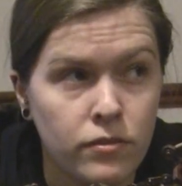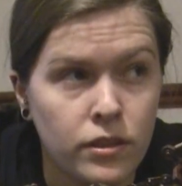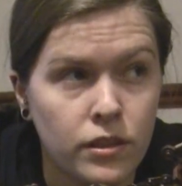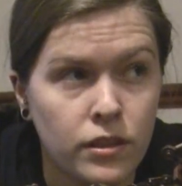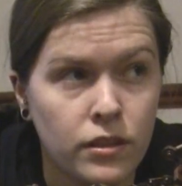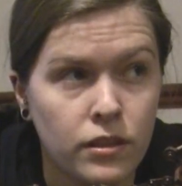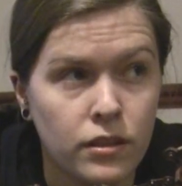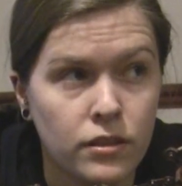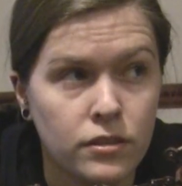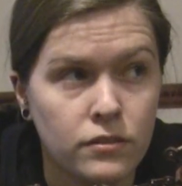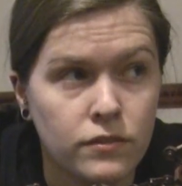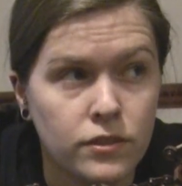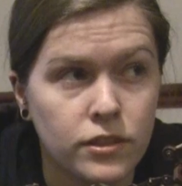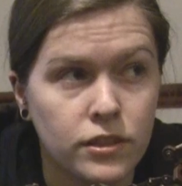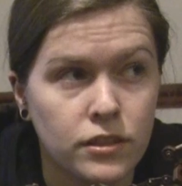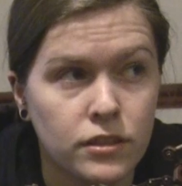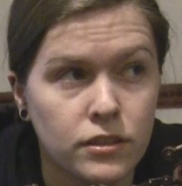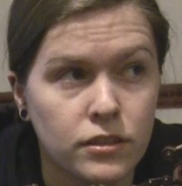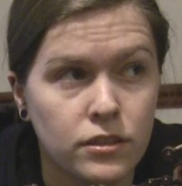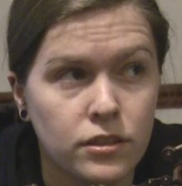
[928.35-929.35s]
I think The Last of Us
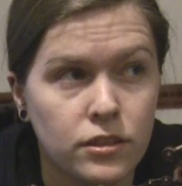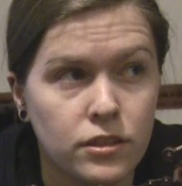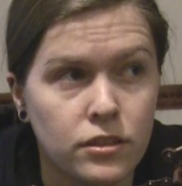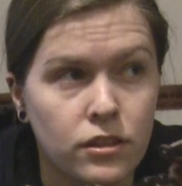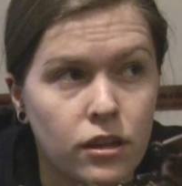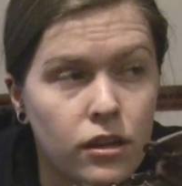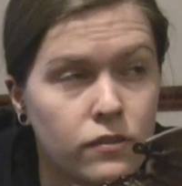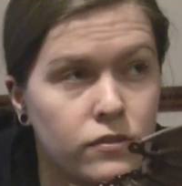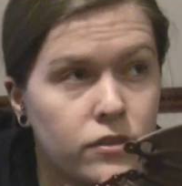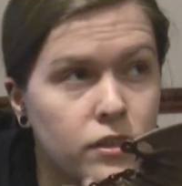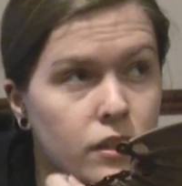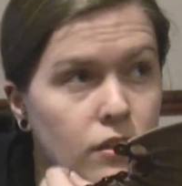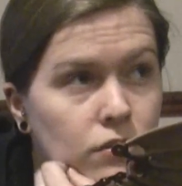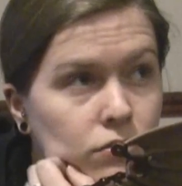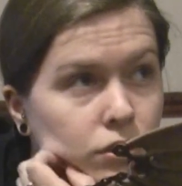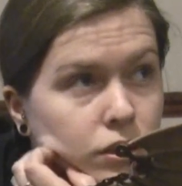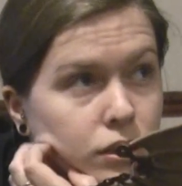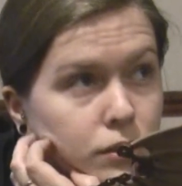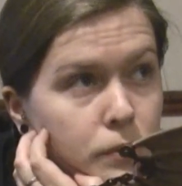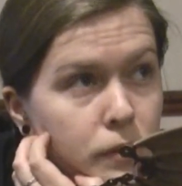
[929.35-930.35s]
is just after
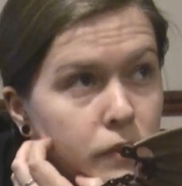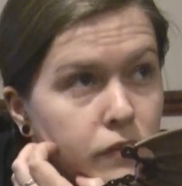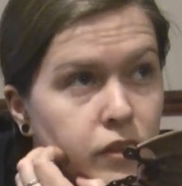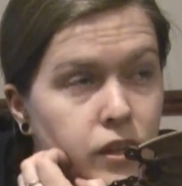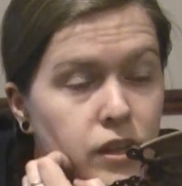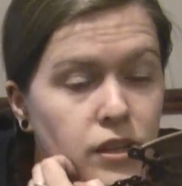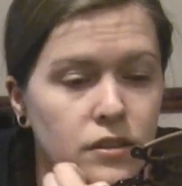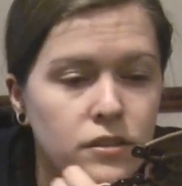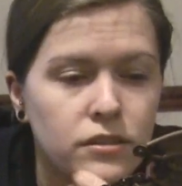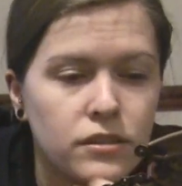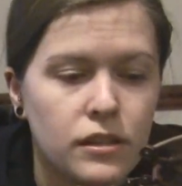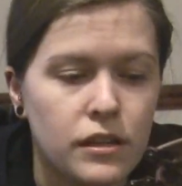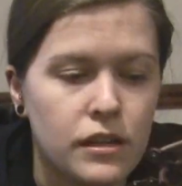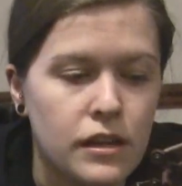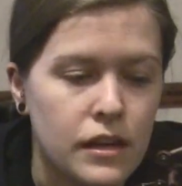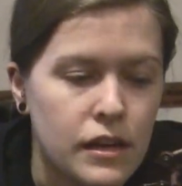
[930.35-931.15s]
E3 has been released.